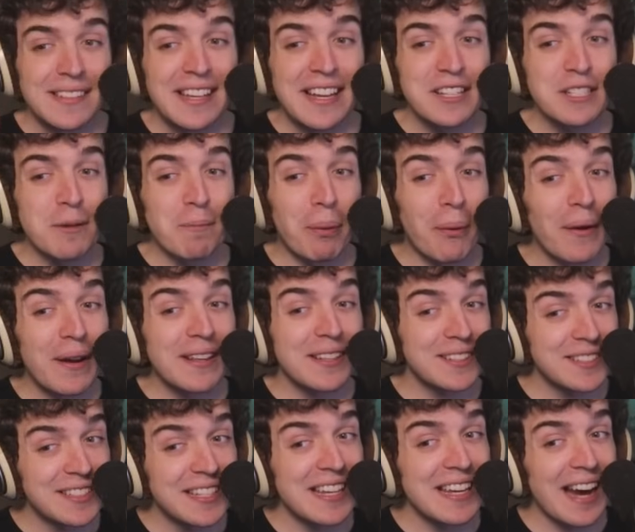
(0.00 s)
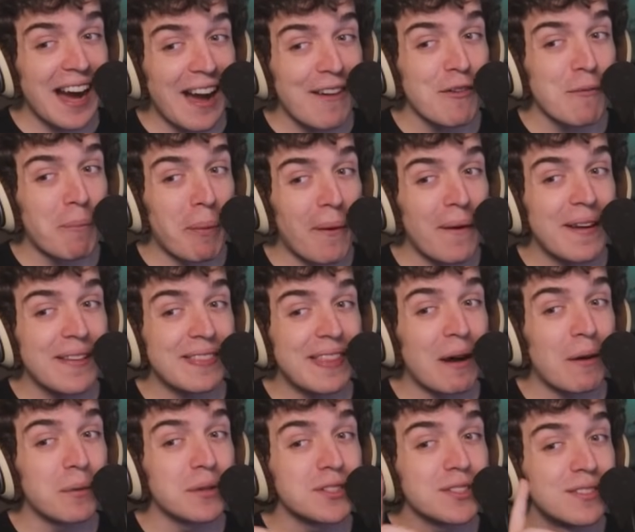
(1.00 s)
He has a point. See, I have a point.
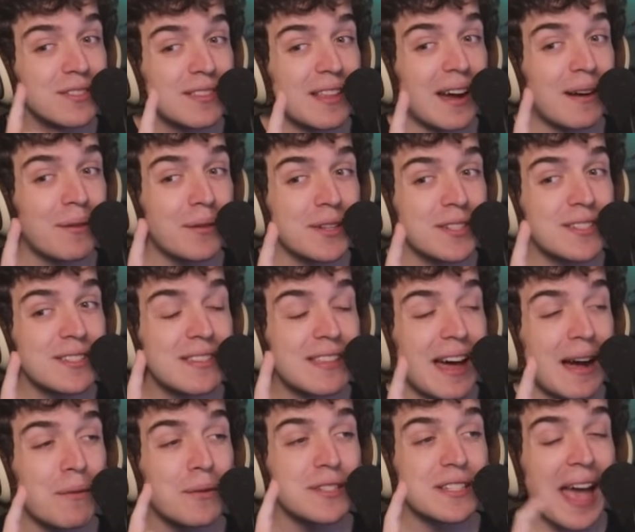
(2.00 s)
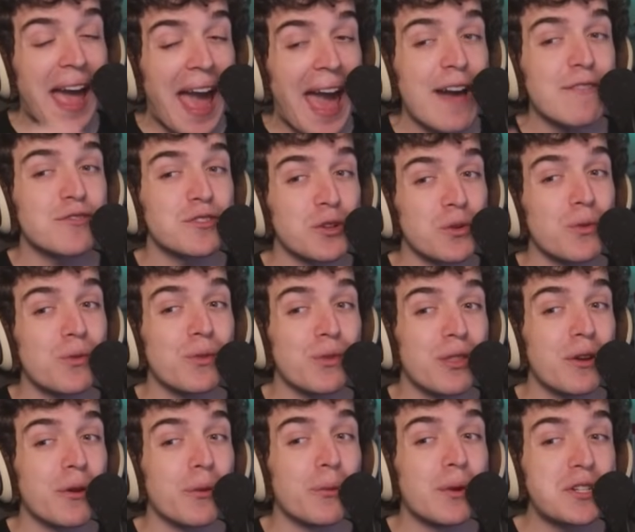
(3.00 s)
That was that was that was after
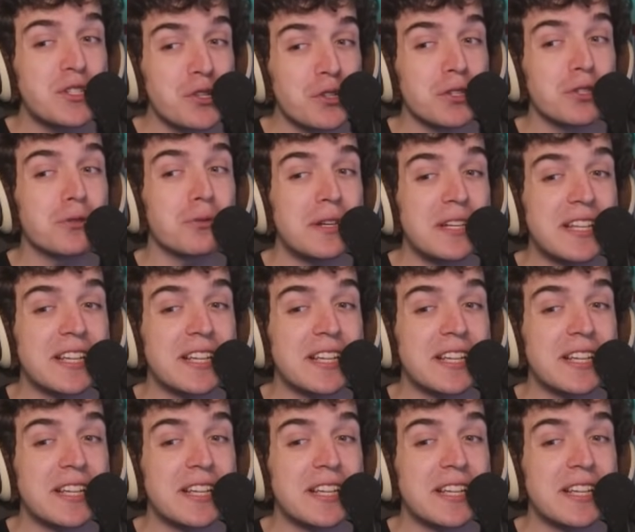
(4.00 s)
the original agreed